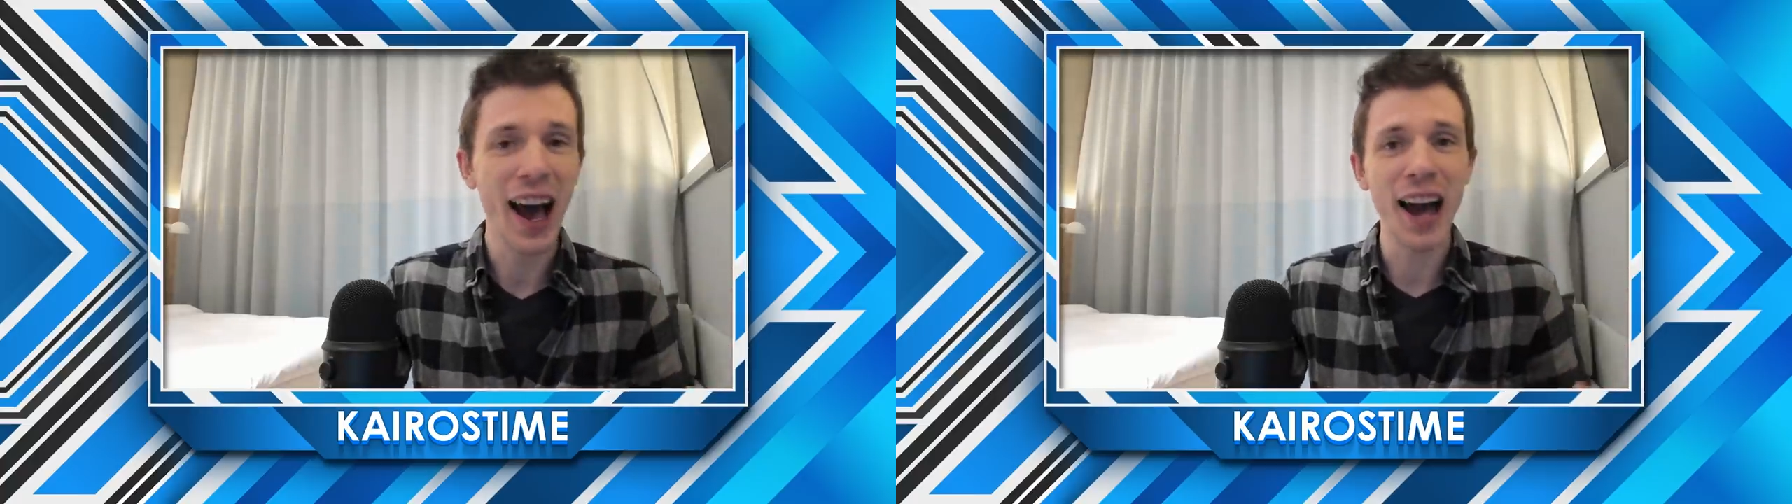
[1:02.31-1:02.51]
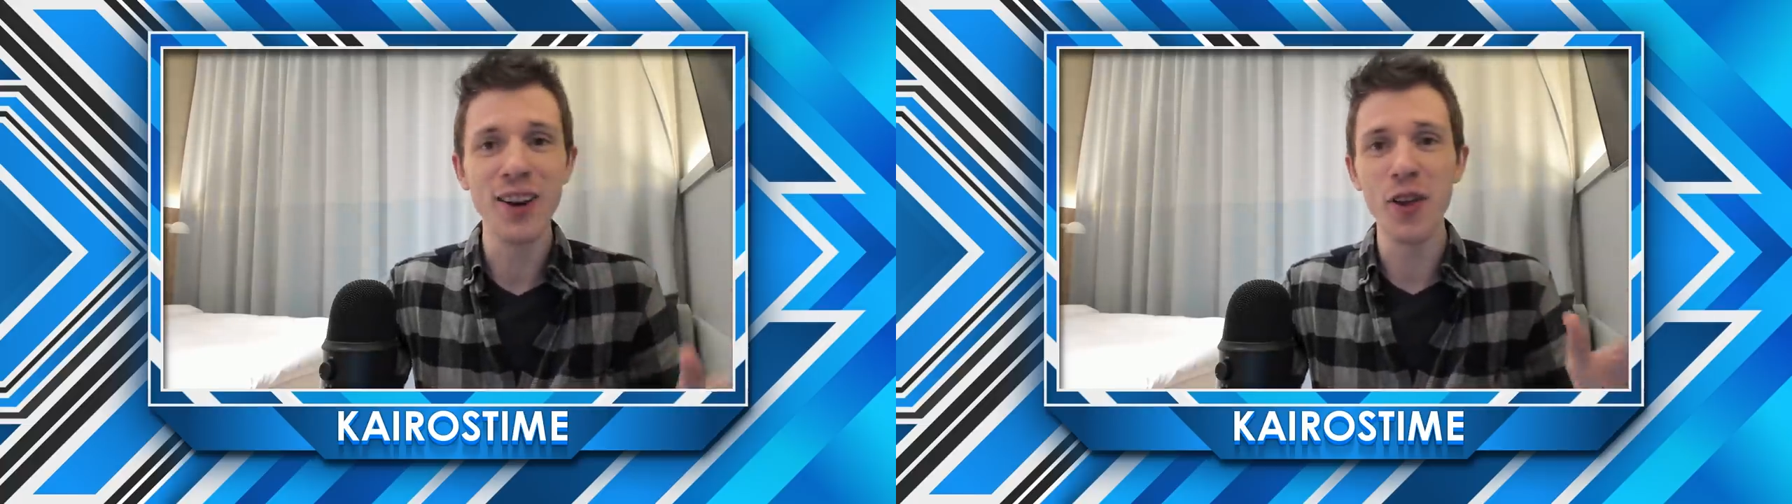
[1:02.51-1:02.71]

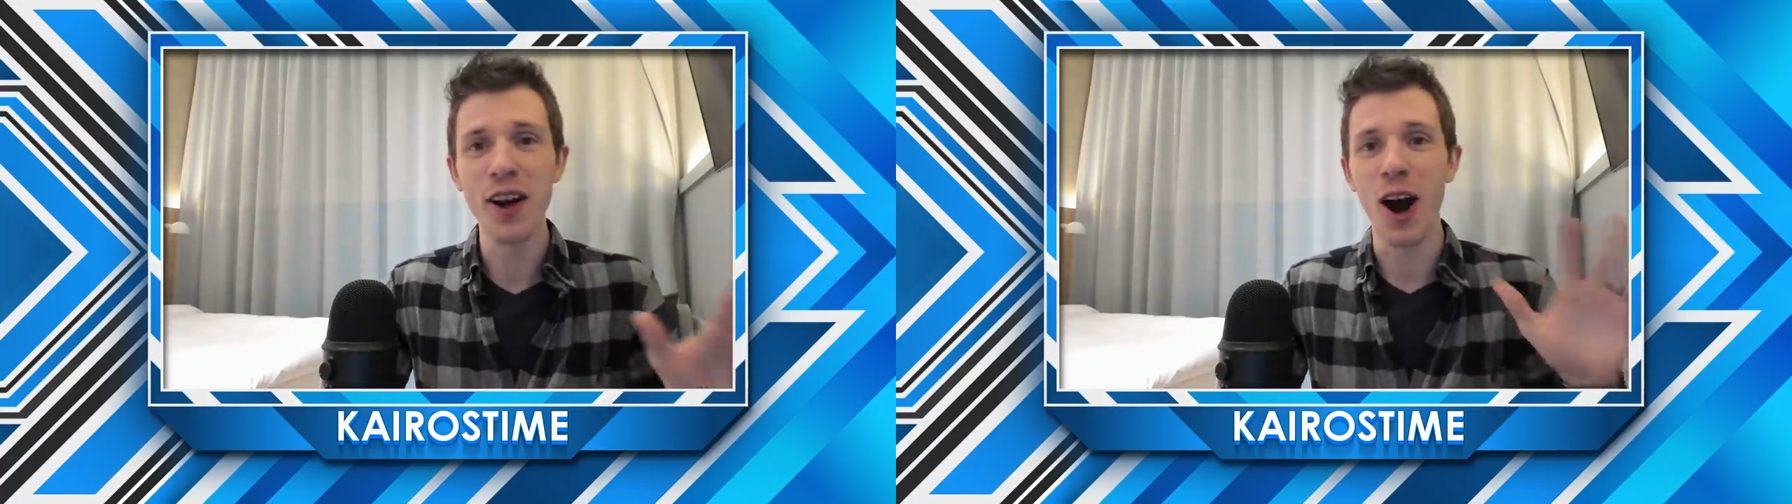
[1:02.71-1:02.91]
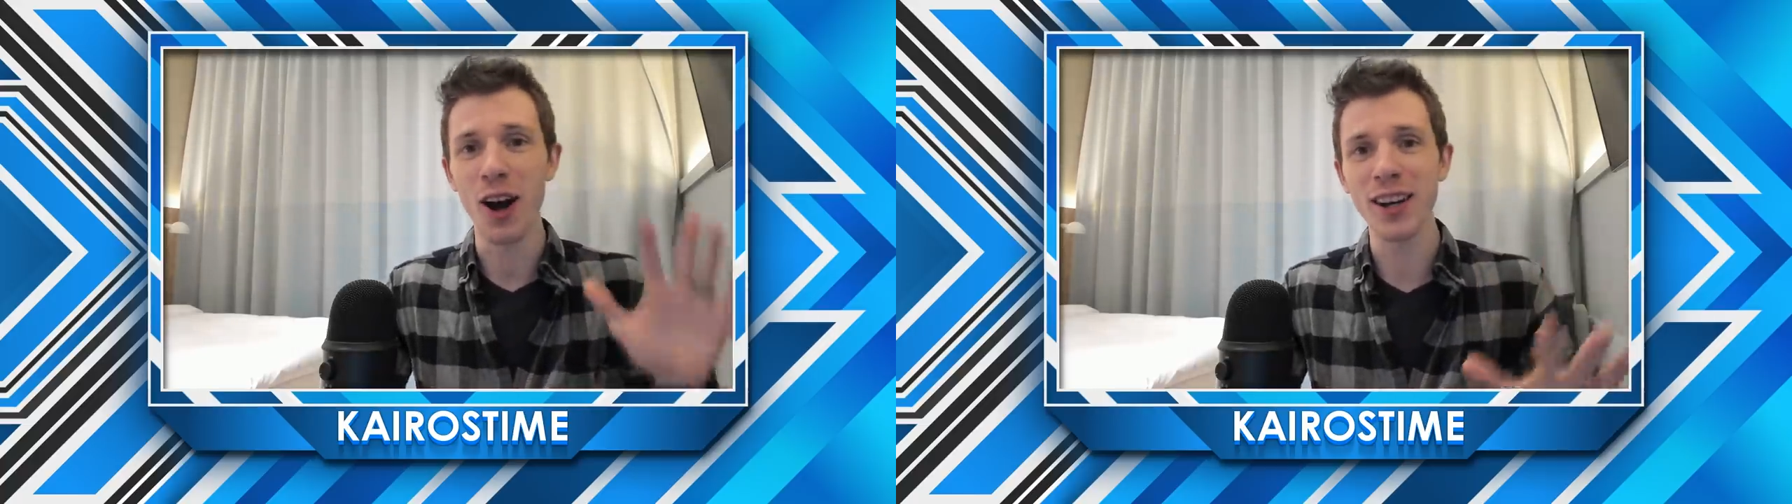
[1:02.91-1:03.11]
I know
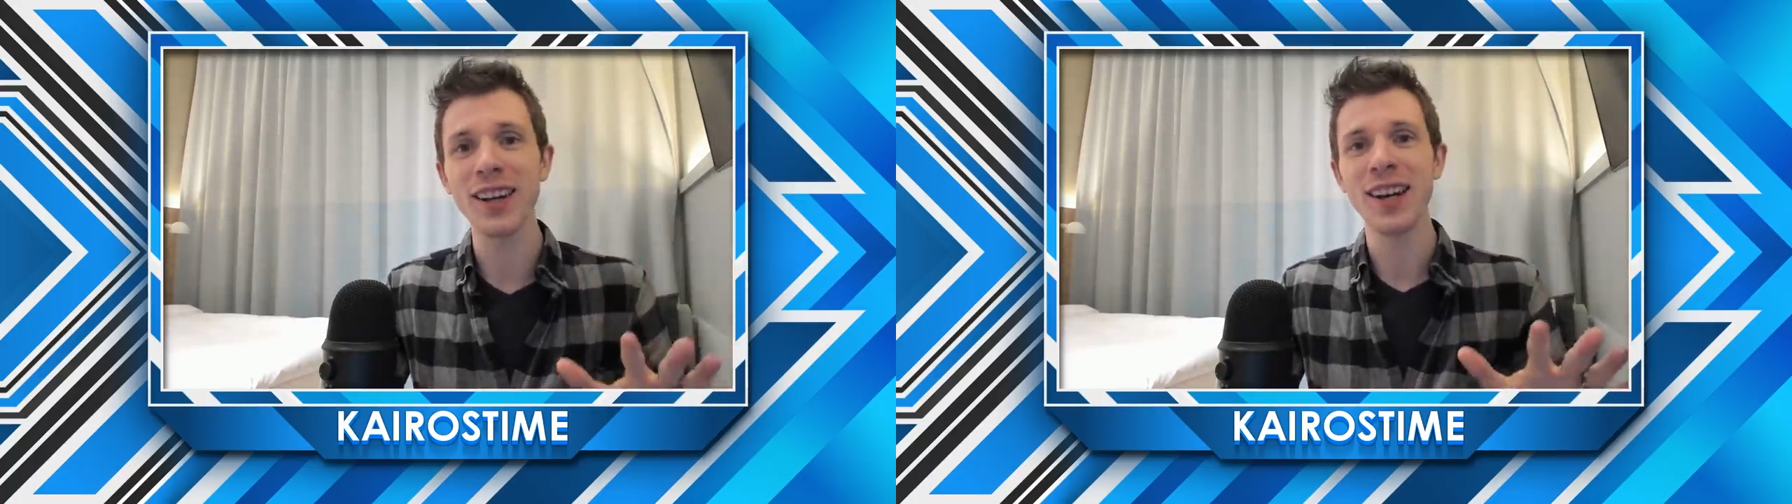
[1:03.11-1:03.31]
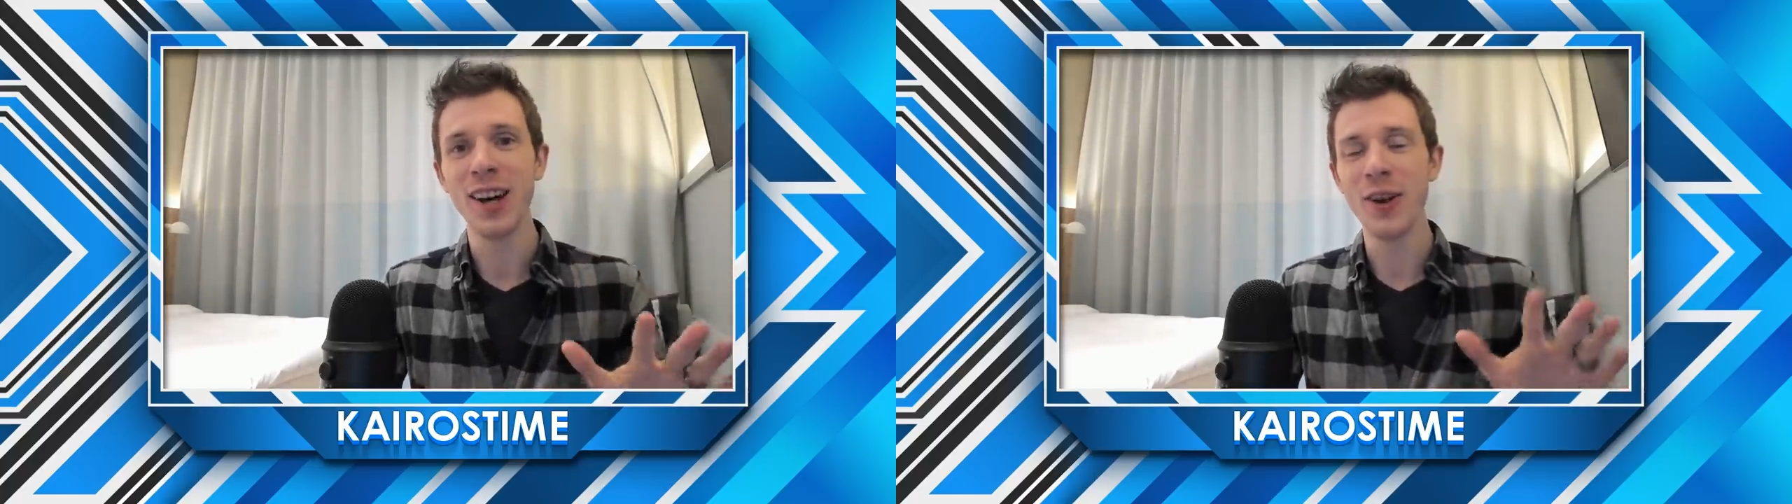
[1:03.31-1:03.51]
that
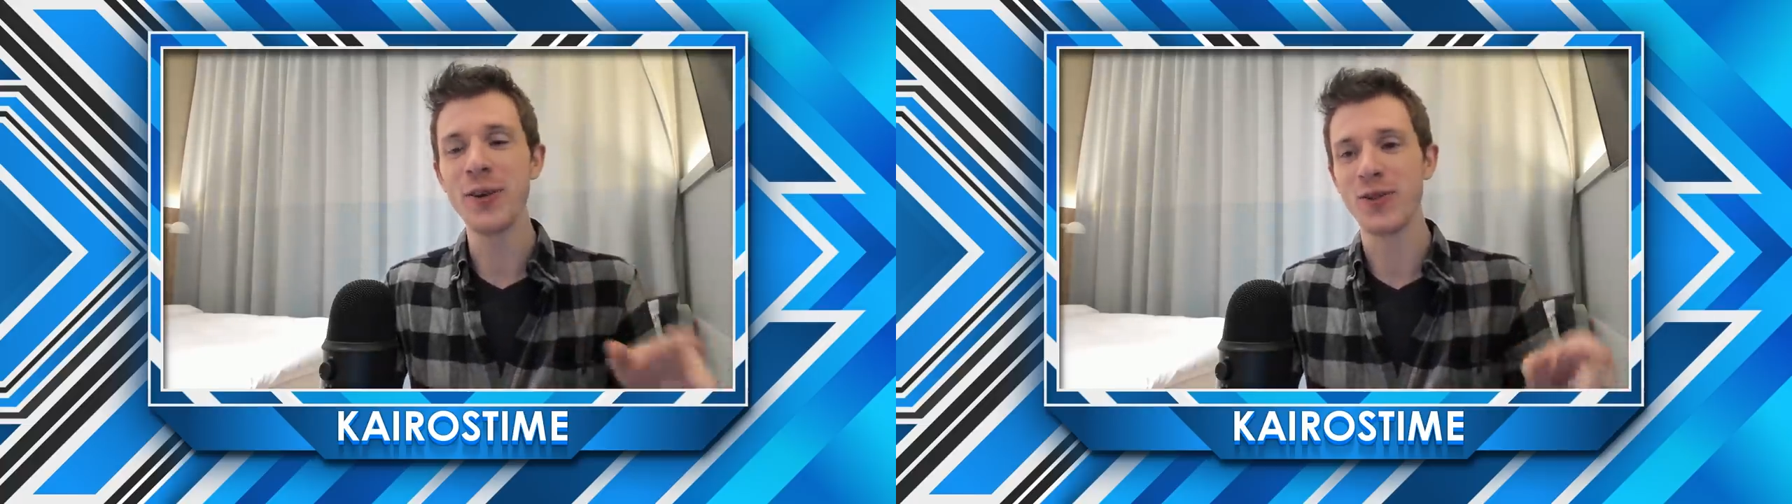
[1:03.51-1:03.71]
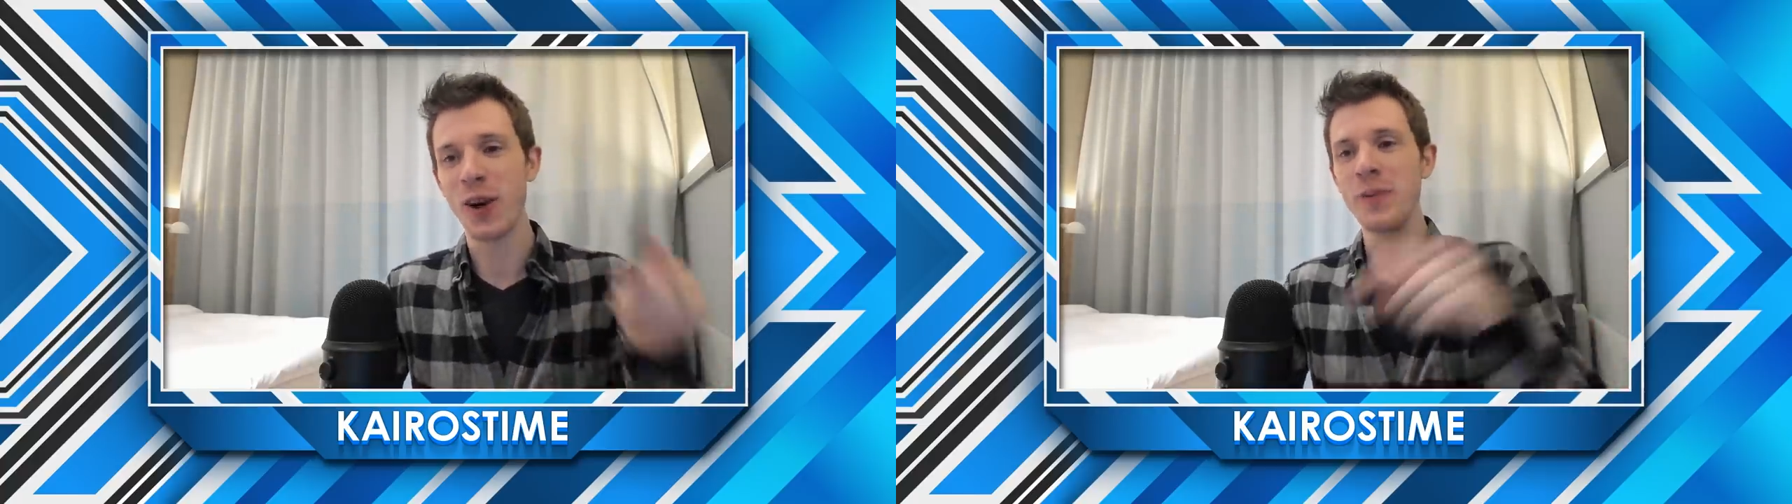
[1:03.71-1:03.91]
Ark, who
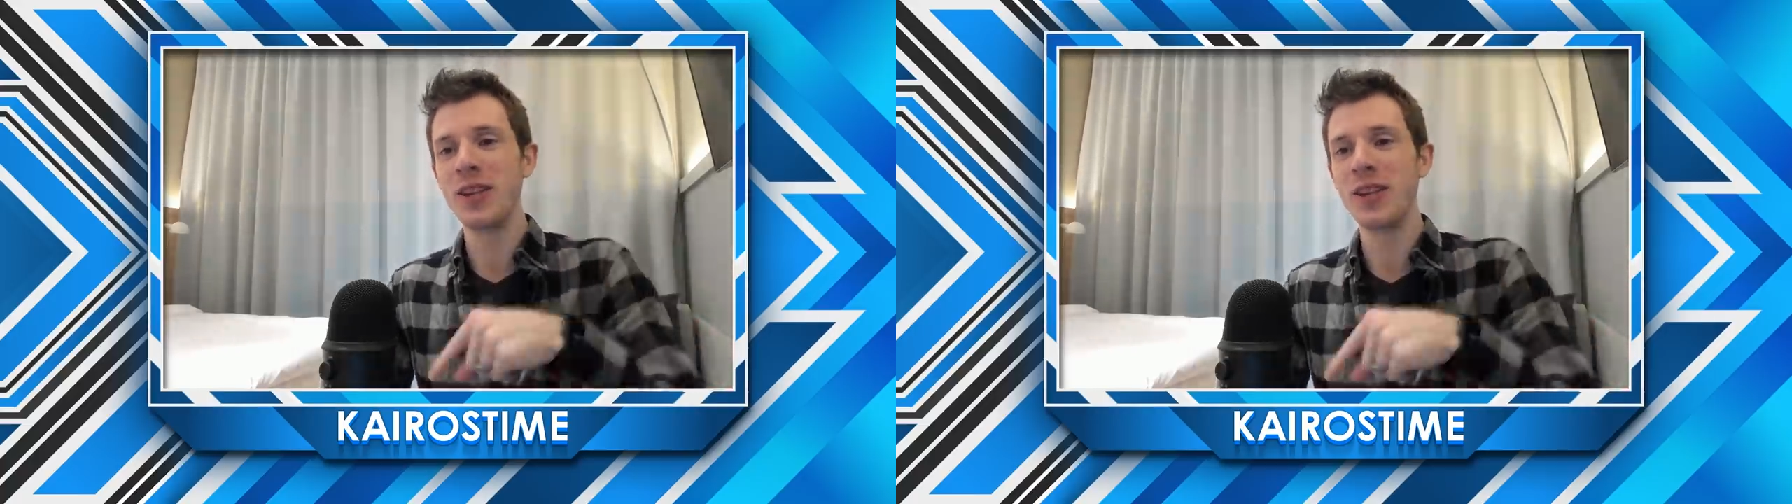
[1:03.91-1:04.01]
is from